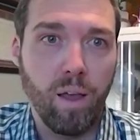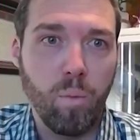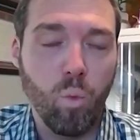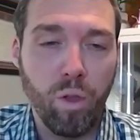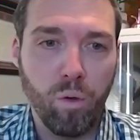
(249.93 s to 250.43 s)

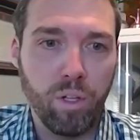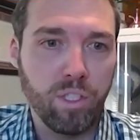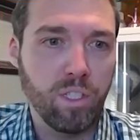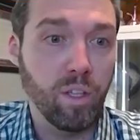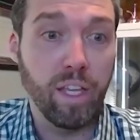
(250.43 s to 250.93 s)
whether
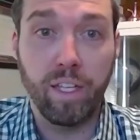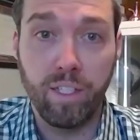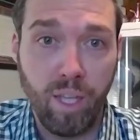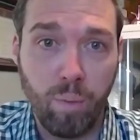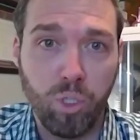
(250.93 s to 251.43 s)
it's delaying
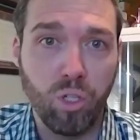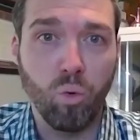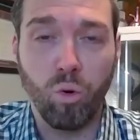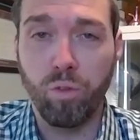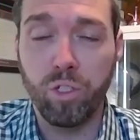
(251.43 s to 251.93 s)
conception
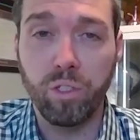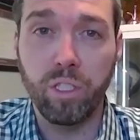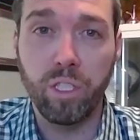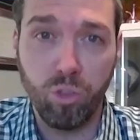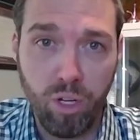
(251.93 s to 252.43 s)
or
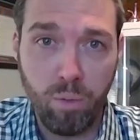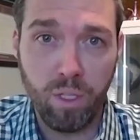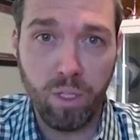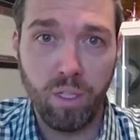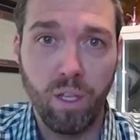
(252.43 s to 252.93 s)
fertility
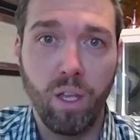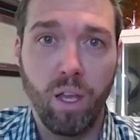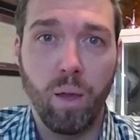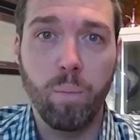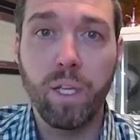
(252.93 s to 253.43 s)
treatment,
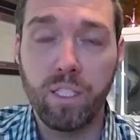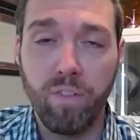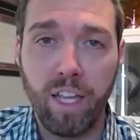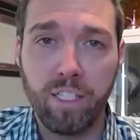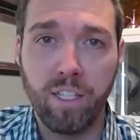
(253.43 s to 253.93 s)
because of
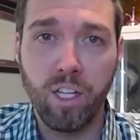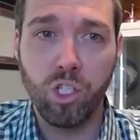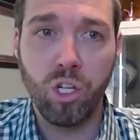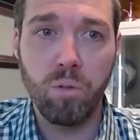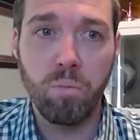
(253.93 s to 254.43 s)

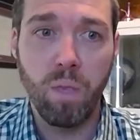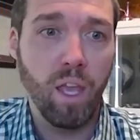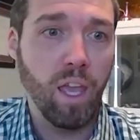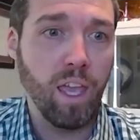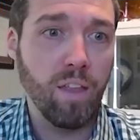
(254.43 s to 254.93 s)
vaccination,
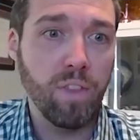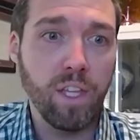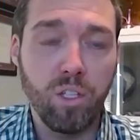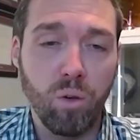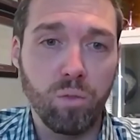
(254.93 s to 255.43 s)
and they
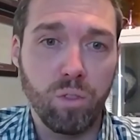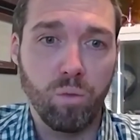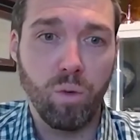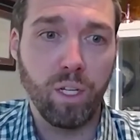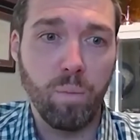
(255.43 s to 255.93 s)
don't
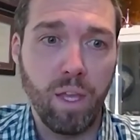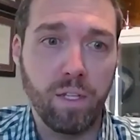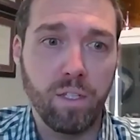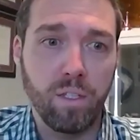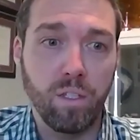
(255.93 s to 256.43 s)

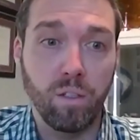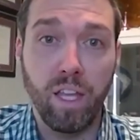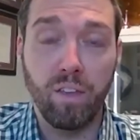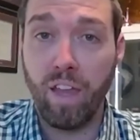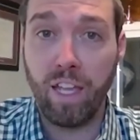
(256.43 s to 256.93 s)
recommend
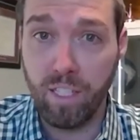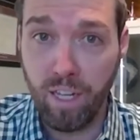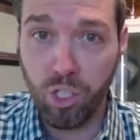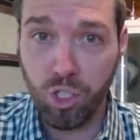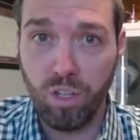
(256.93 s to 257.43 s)
delaying
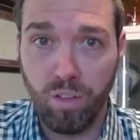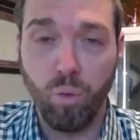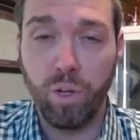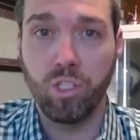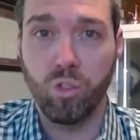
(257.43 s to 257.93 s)
vaccination if
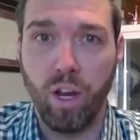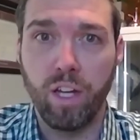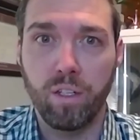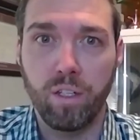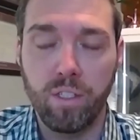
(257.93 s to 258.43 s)
one is
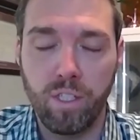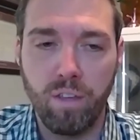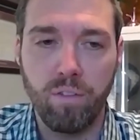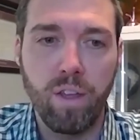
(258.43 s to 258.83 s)
trying to conceive.